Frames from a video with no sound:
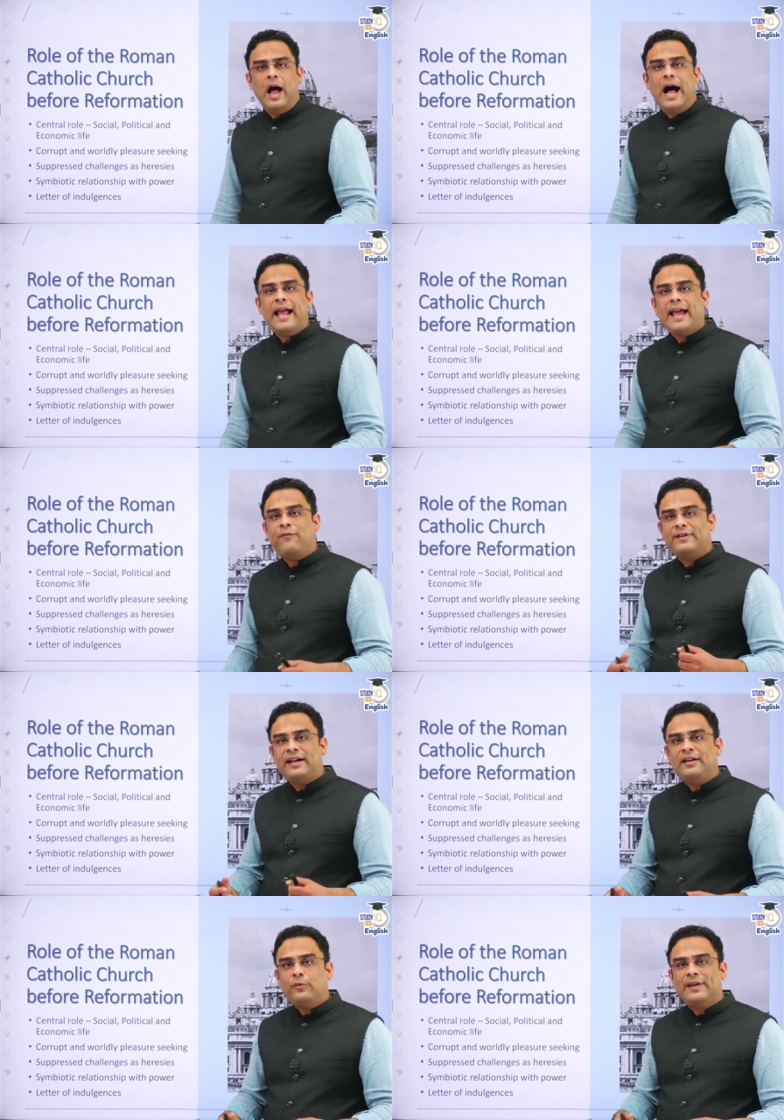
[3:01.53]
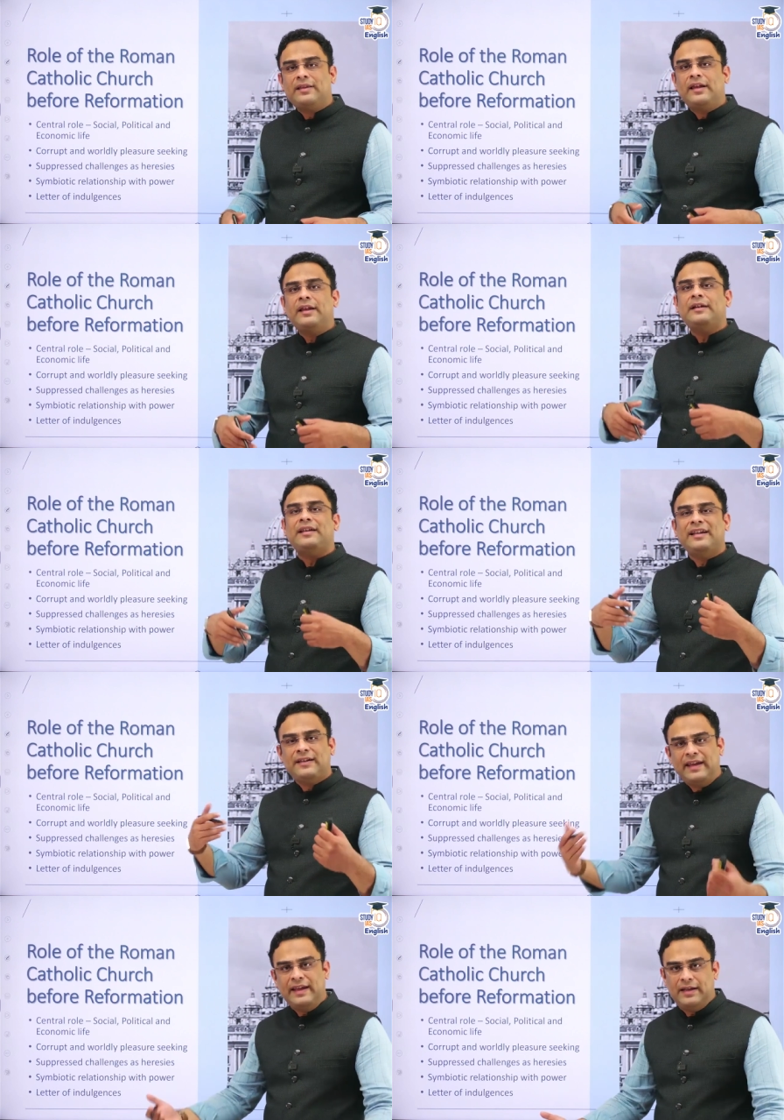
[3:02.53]
I have dealt with in
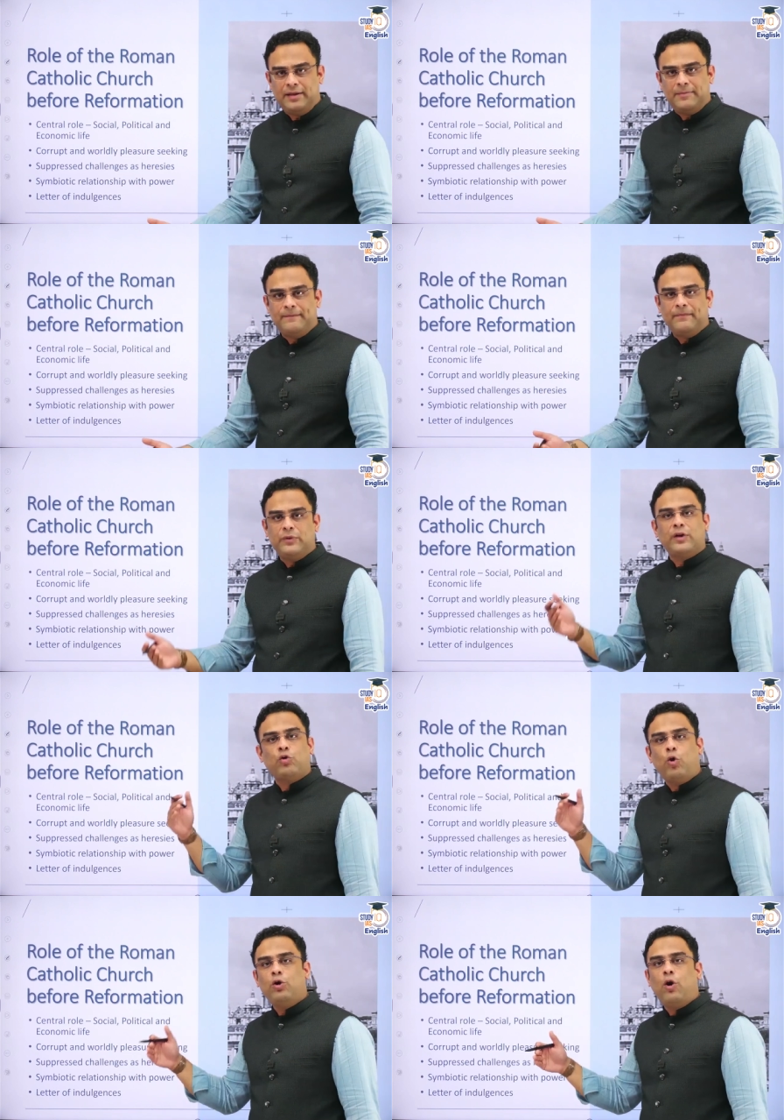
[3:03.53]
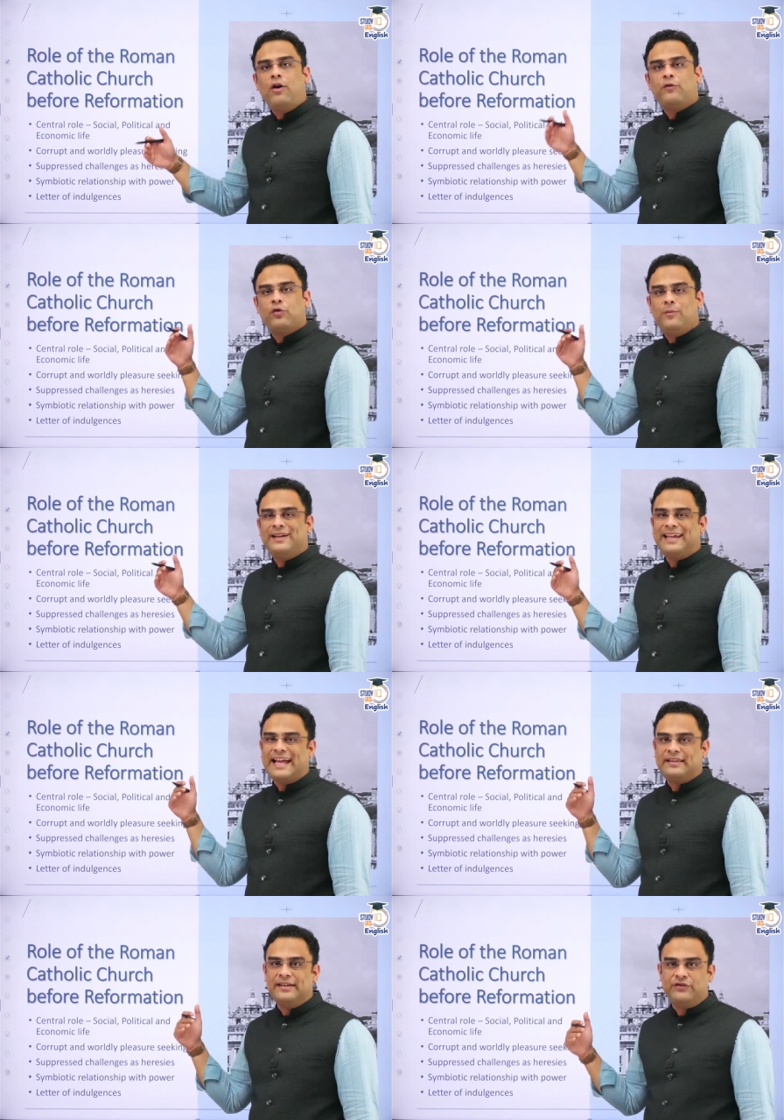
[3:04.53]
detail the role of Roman
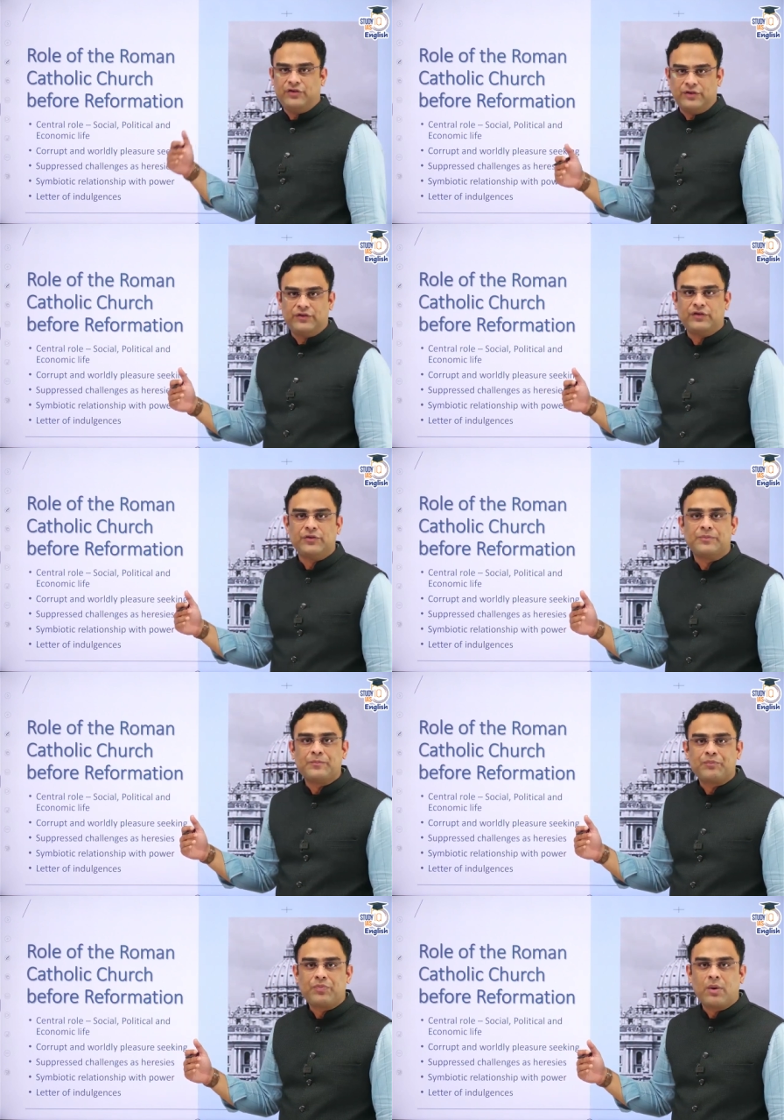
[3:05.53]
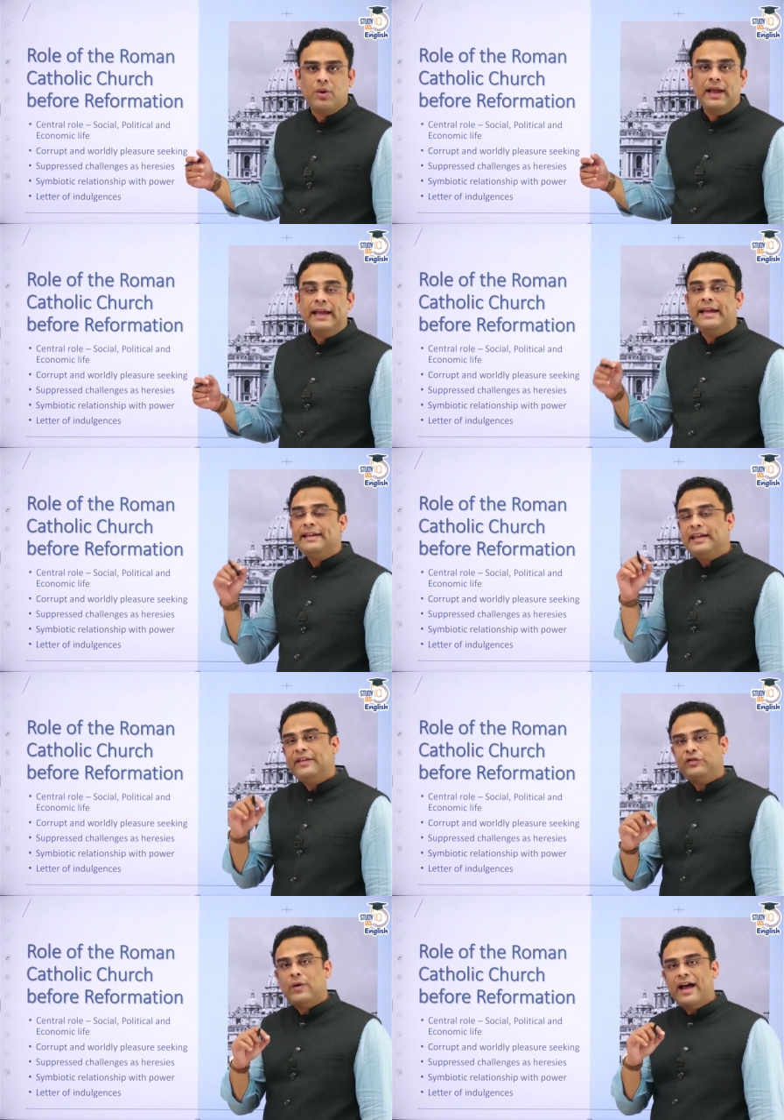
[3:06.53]
Catholic Church. In
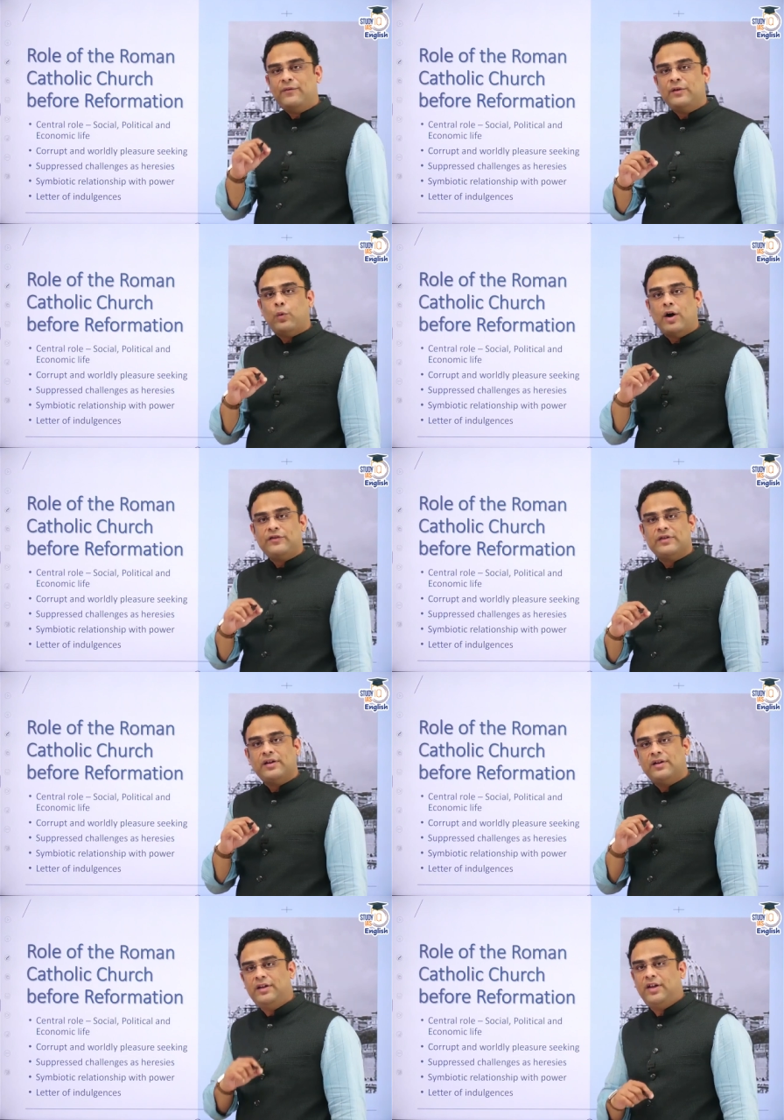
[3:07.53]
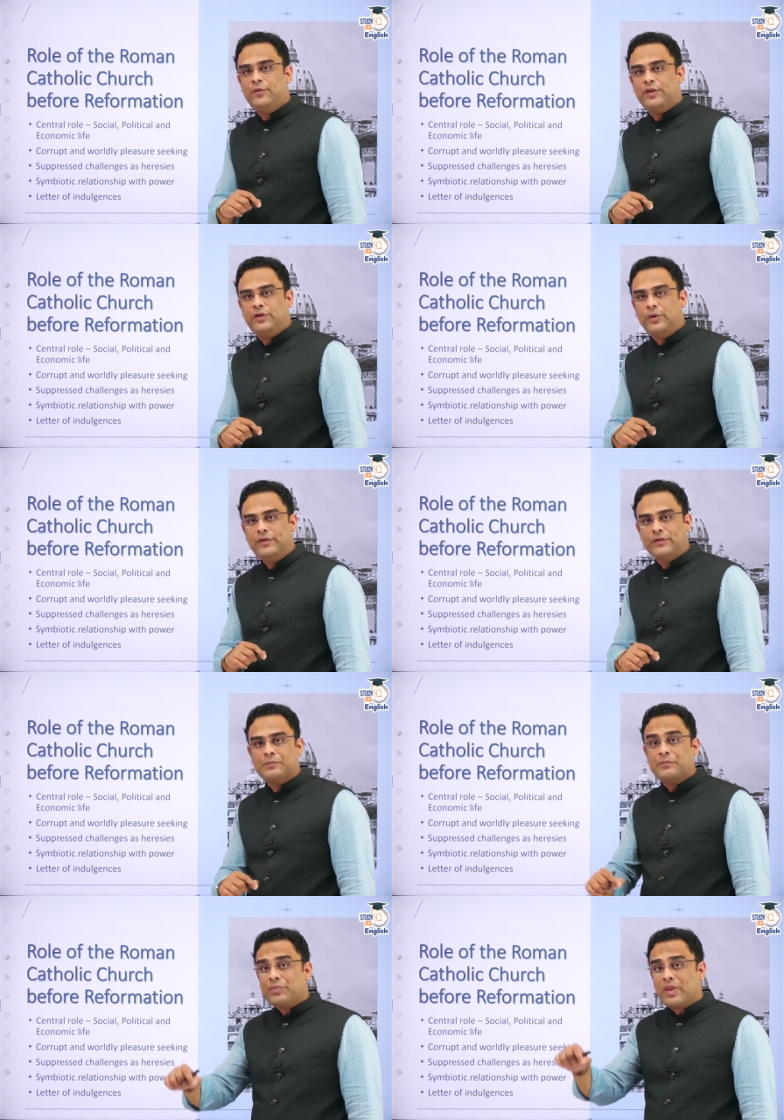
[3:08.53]
case you haven't watched the earlier videos,
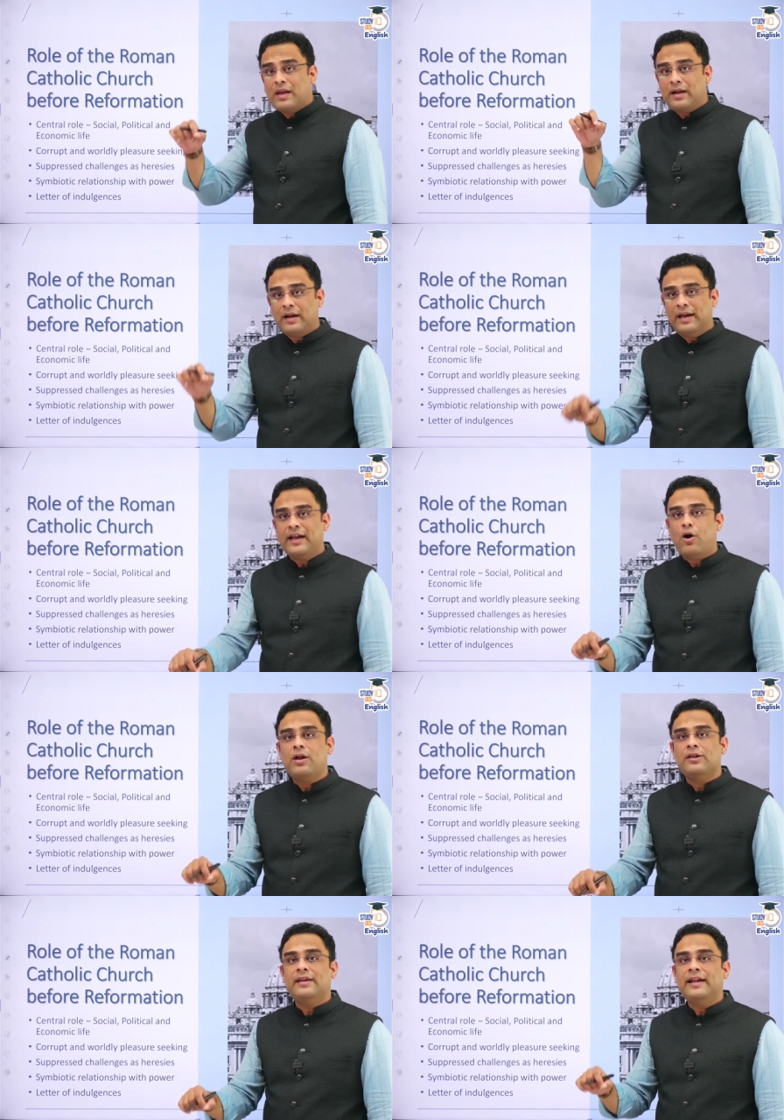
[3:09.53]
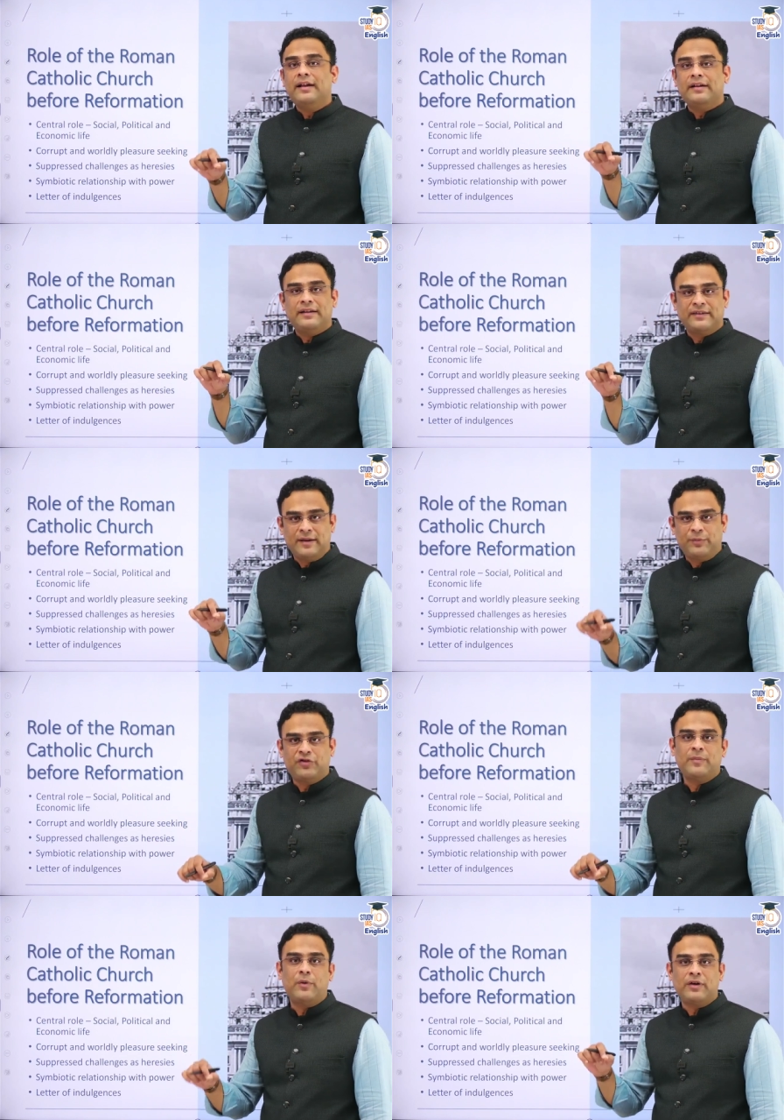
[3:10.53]
click on the
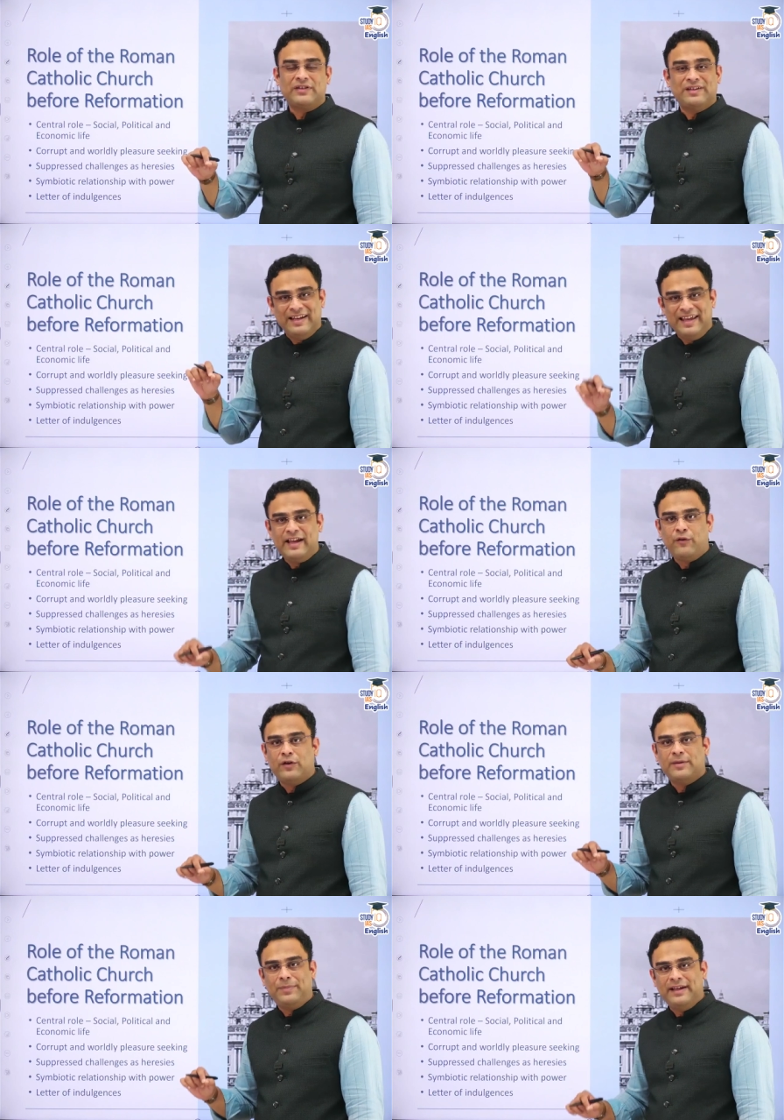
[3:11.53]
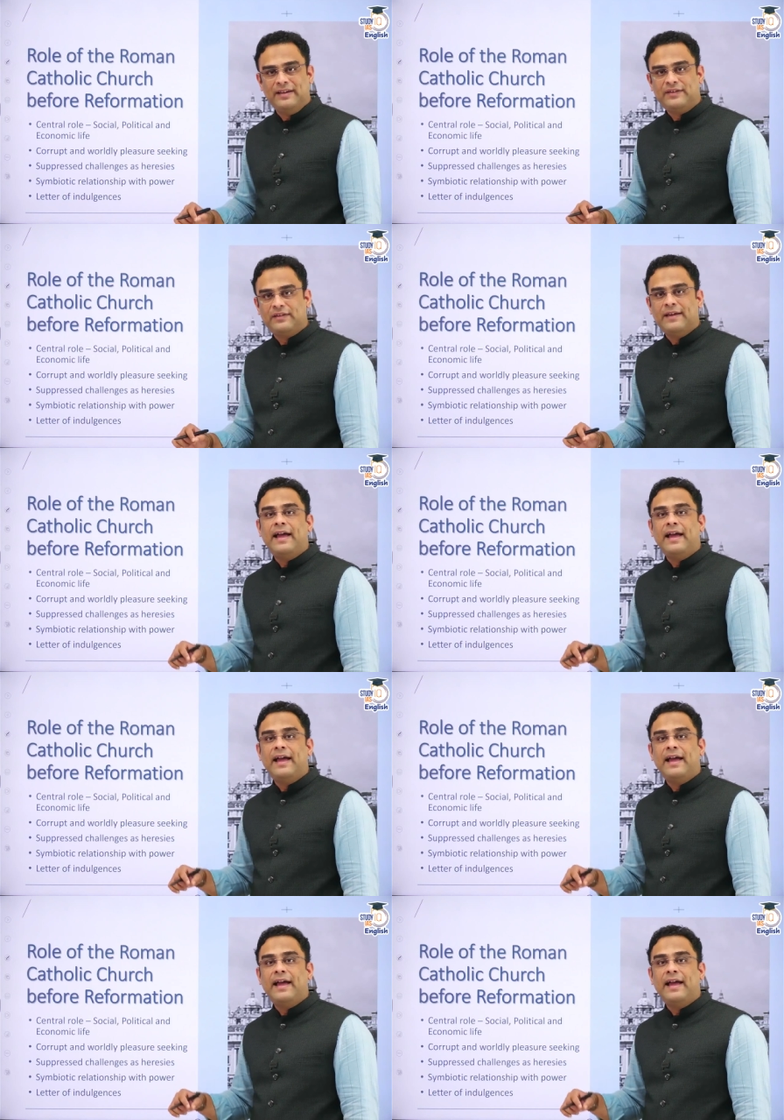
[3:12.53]
description box link for the playlist